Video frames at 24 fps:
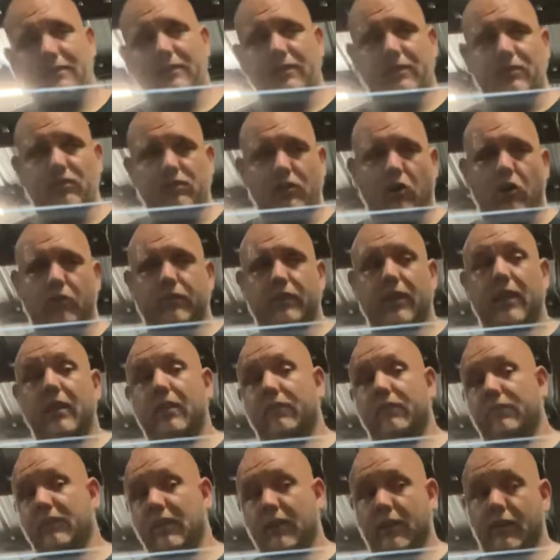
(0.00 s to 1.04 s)
and alternate
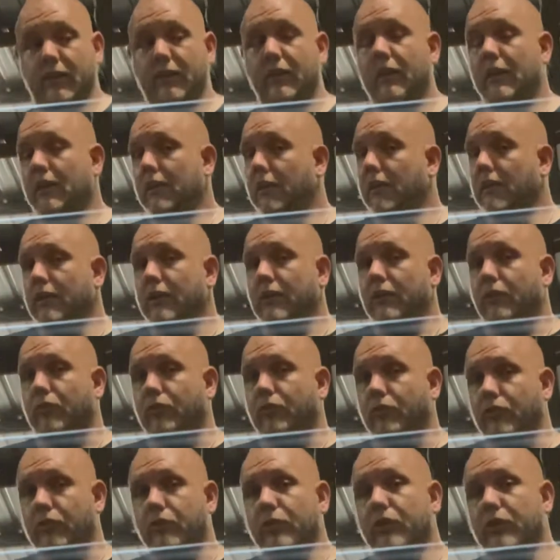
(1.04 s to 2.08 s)
if needed. When
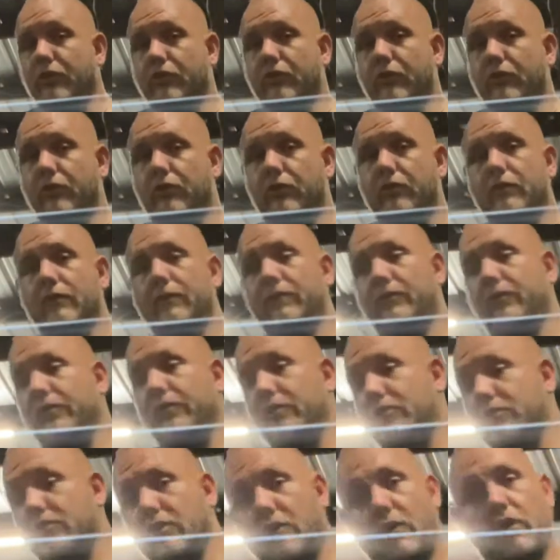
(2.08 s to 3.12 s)
you're doing a duel,
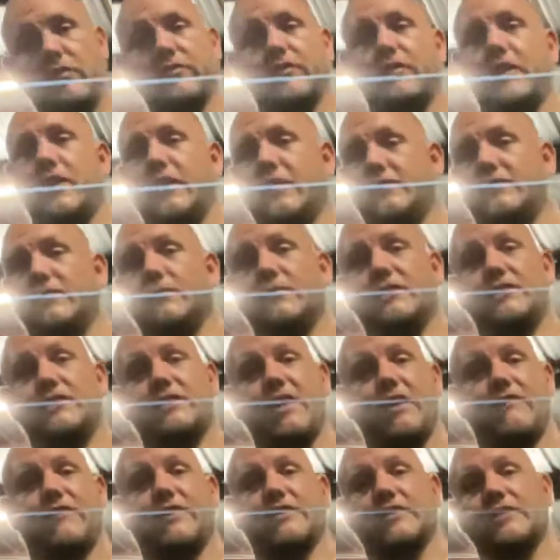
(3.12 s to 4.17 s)
there's no alternating. Somebody's
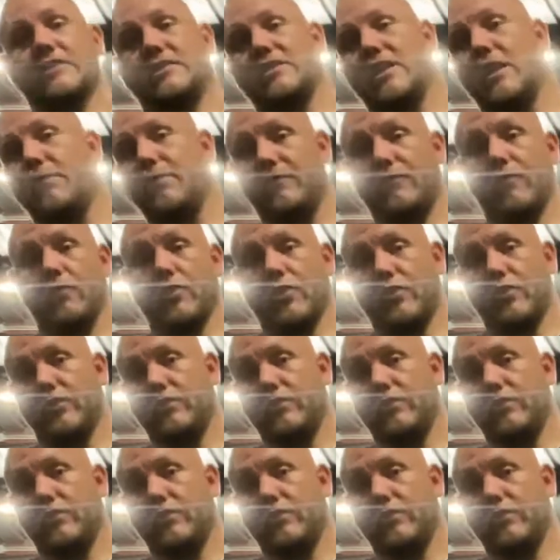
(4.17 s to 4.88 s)
not fixing to step in for you.